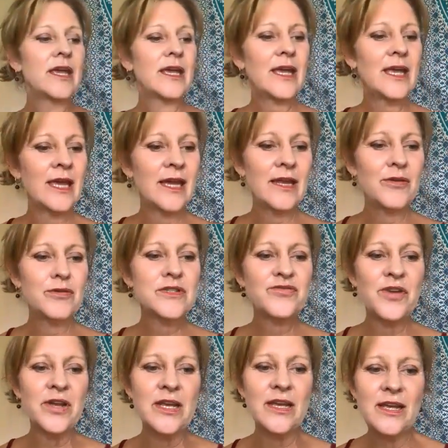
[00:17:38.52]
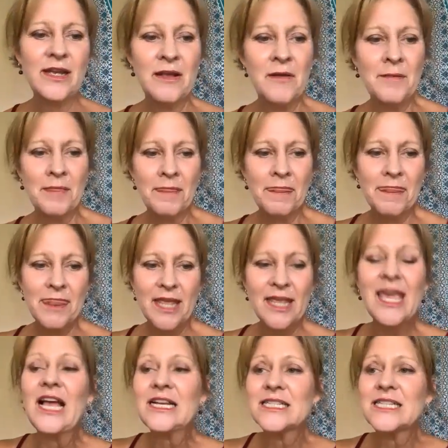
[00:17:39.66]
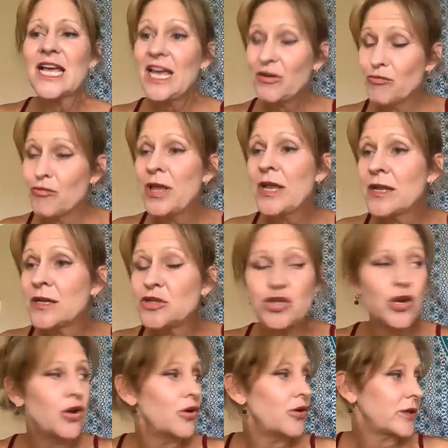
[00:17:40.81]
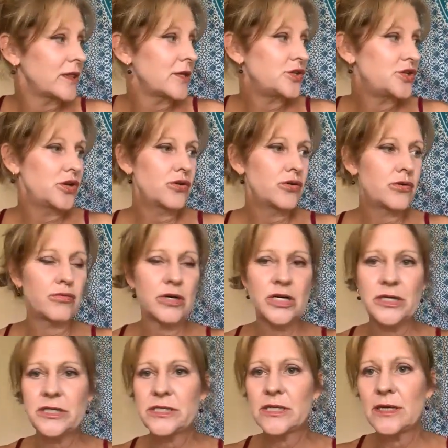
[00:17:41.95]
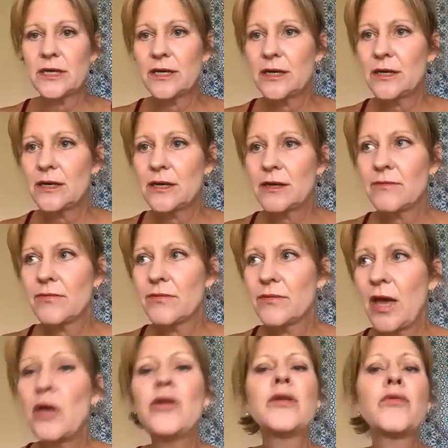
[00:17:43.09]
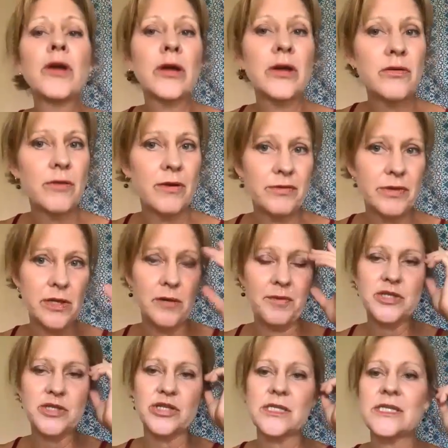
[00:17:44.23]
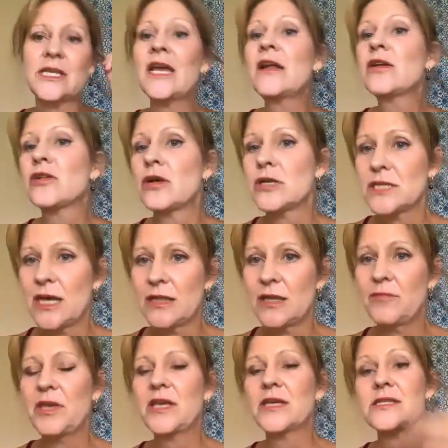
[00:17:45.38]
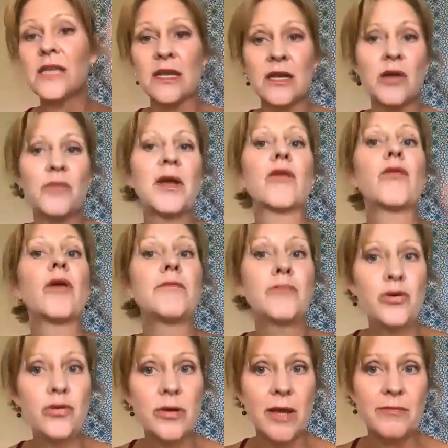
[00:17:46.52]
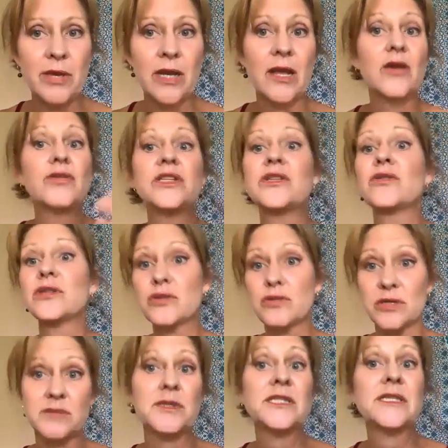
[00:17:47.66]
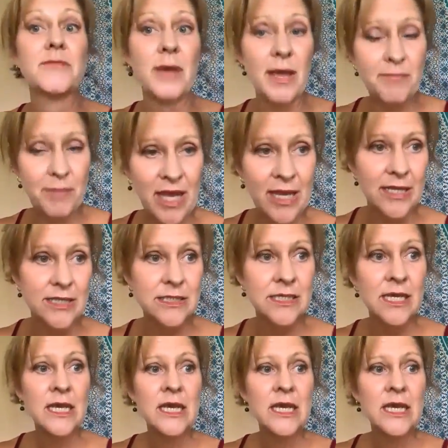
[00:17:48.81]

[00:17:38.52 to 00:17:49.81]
And it was funny. Fun. Yeah. Cause I had written a joke, and the joke was, I only wear underwear with little pictures of Santa Claus on them, because then no matter what mood I'm in, I always know it's Christmas in my pants.